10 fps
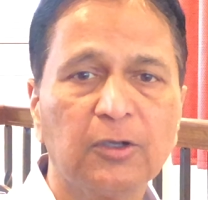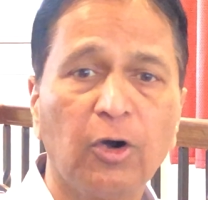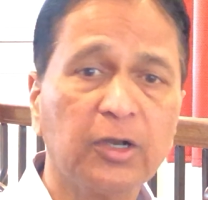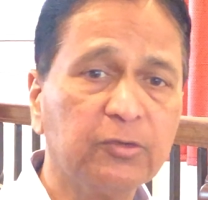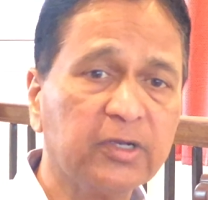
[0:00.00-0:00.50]

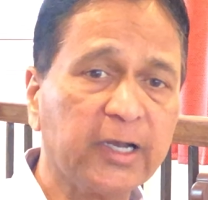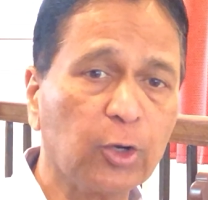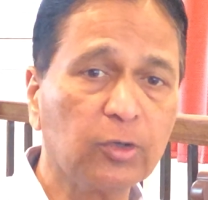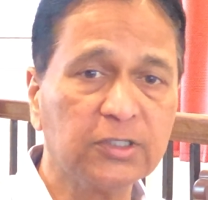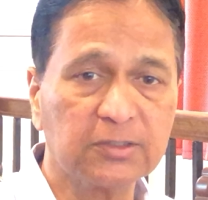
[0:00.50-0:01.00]
or even
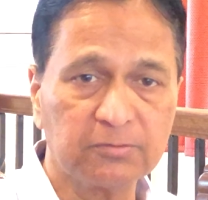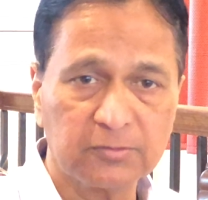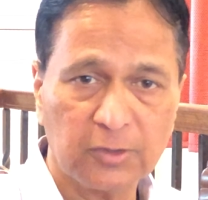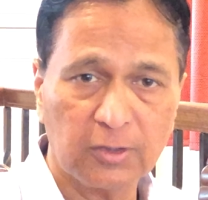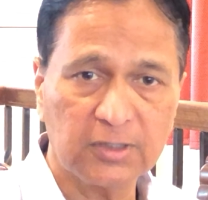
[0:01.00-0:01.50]
hedonism
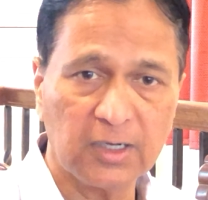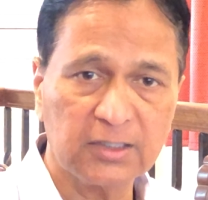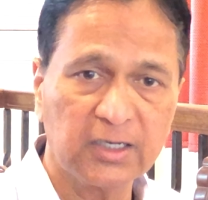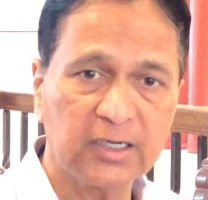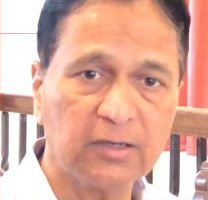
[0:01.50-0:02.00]
on the
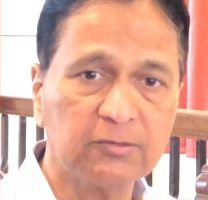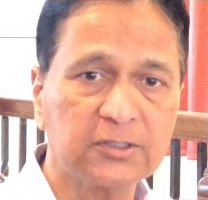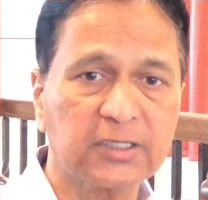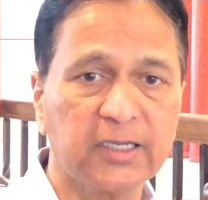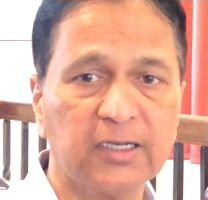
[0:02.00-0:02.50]
other end of the
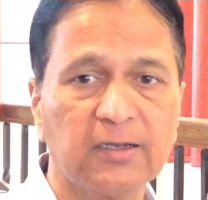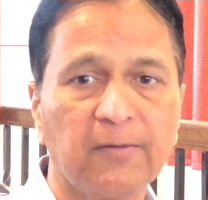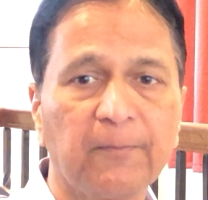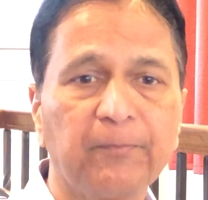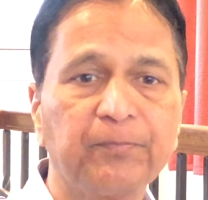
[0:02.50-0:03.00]
scale.
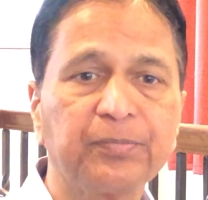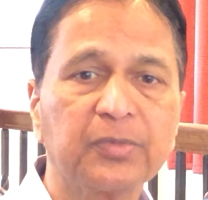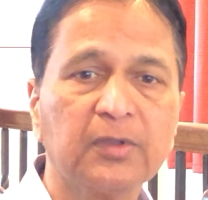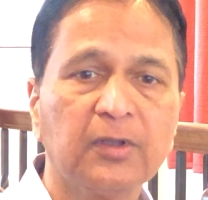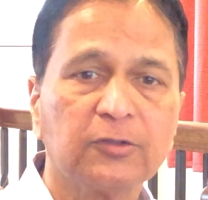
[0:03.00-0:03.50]

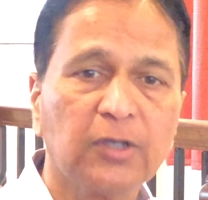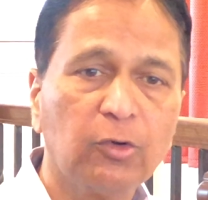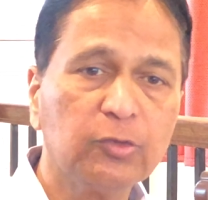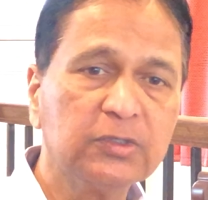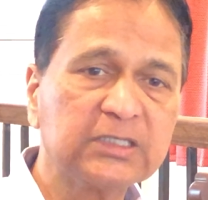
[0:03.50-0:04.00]
So,
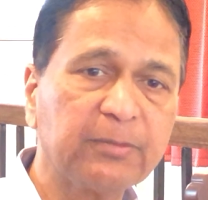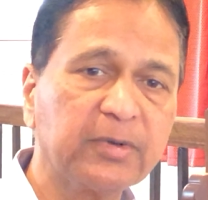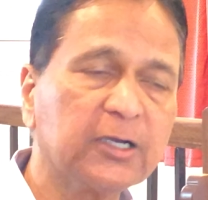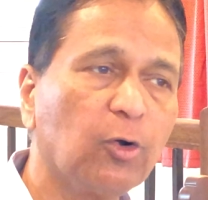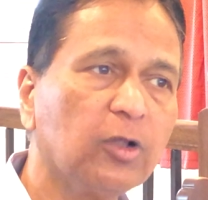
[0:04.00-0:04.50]
how do we
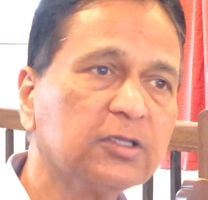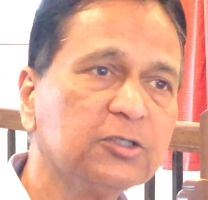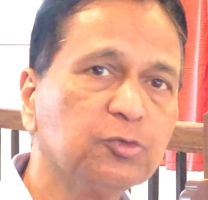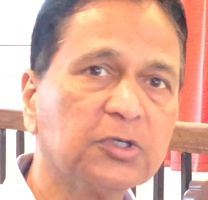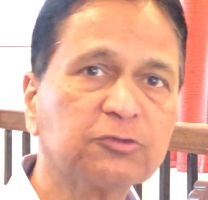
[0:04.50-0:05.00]
separate all
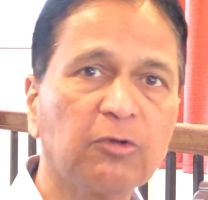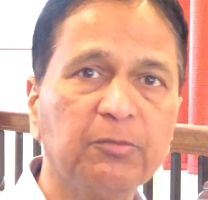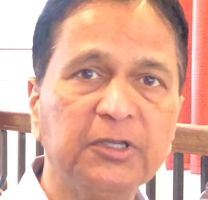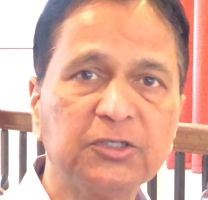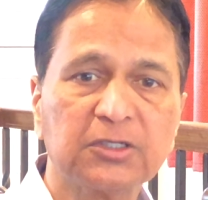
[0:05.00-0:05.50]
these words
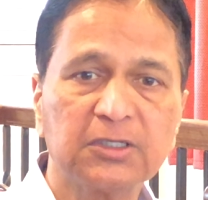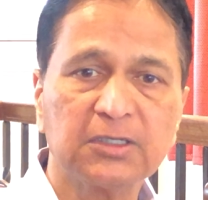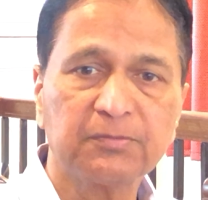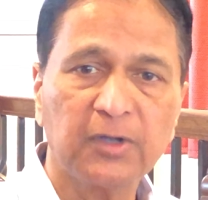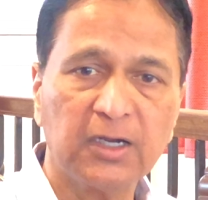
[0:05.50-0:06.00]
from each
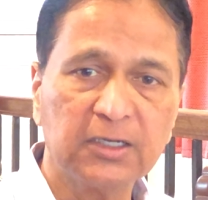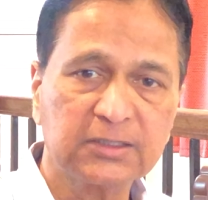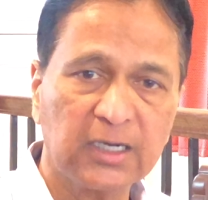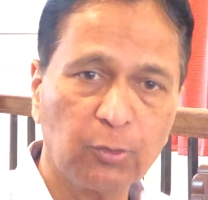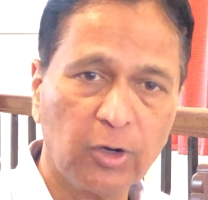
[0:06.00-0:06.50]
other,
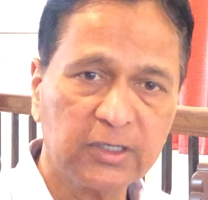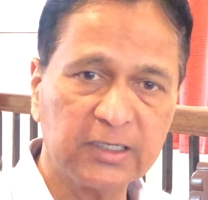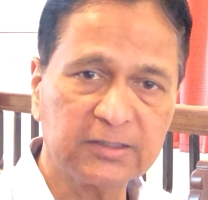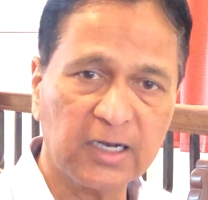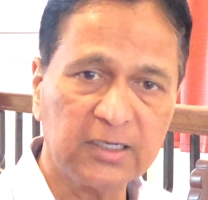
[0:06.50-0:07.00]
understand what
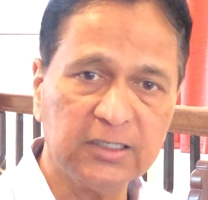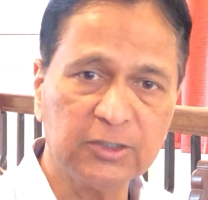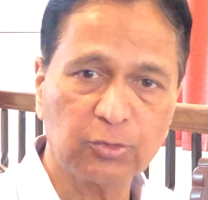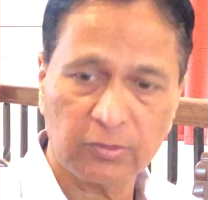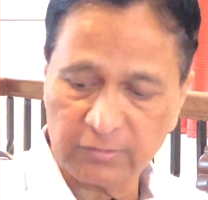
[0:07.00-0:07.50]
exactly
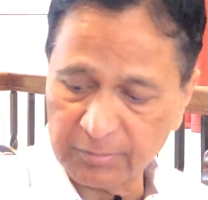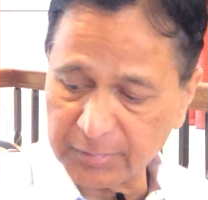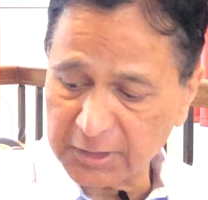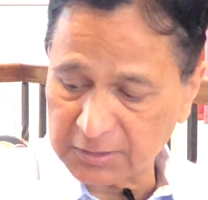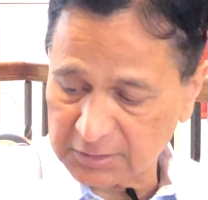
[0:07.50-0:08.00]
each one of them
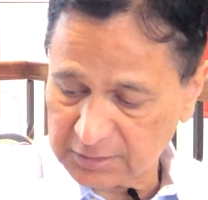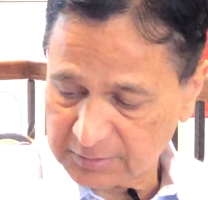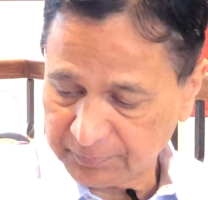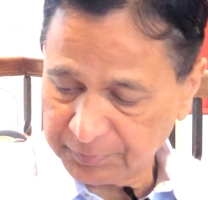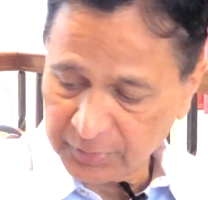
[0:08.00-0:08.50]
means,
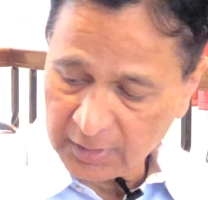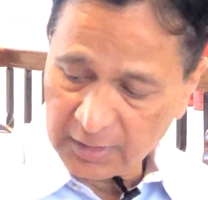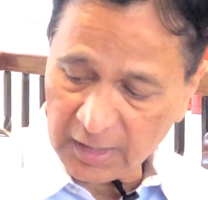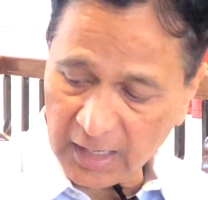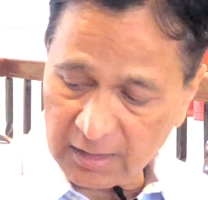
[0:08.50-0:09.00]

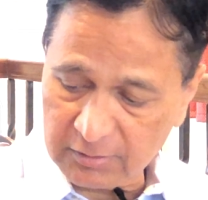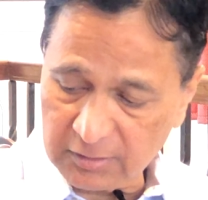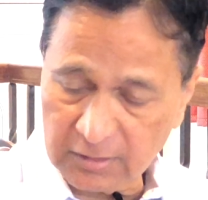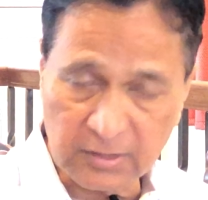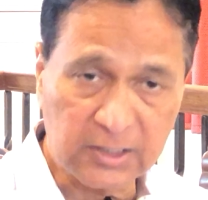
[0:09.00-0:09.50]
and
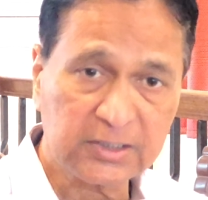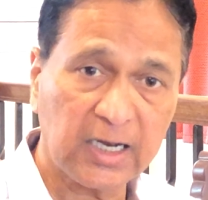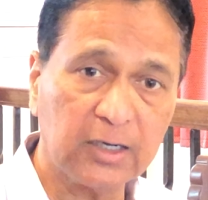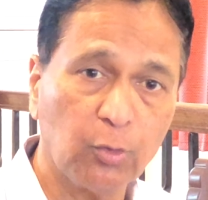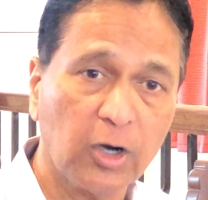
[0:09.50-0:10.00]

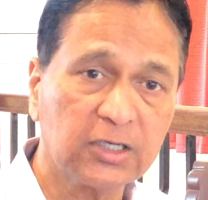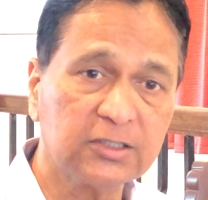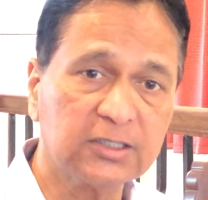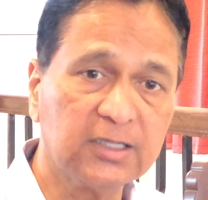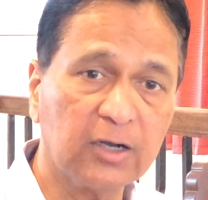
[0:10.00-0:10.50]
decide what
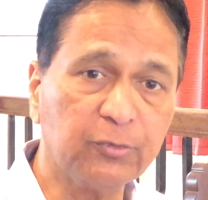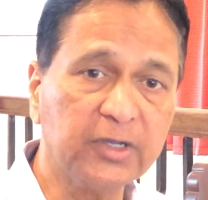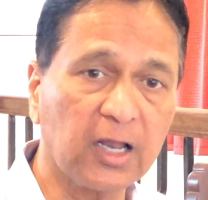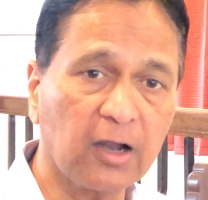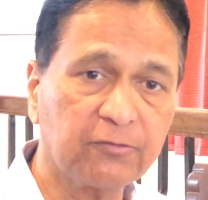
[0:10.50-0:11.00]
is it that
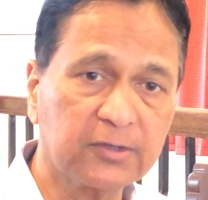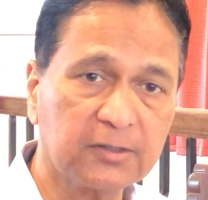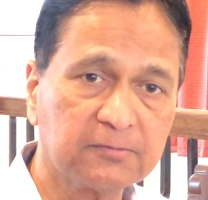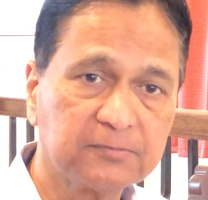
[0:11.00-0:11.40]
we are after?